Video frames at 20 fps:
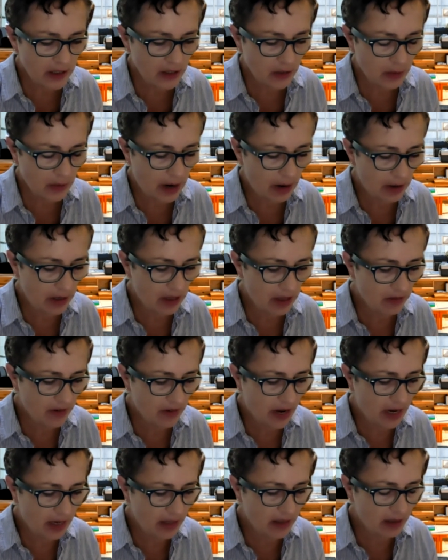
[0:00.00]
surrounding the
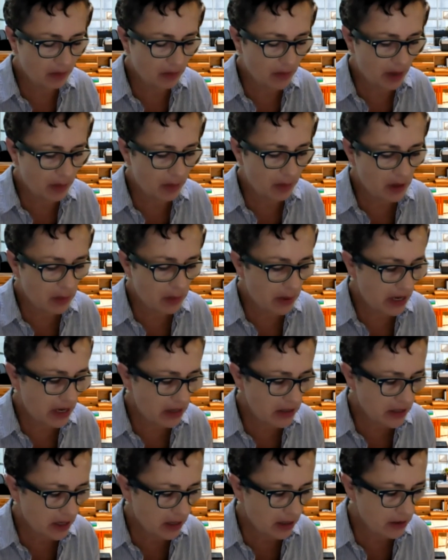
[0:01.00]
fact that maybe the beta
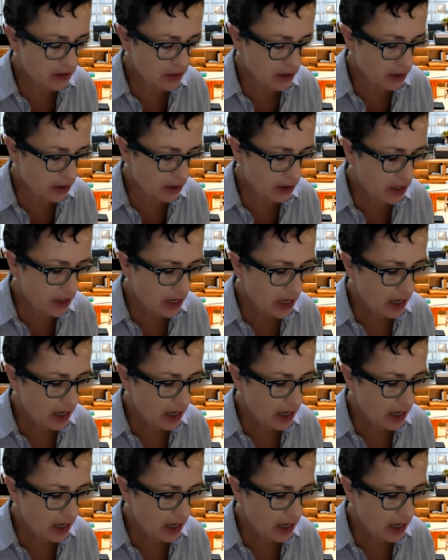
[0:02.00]
cells are,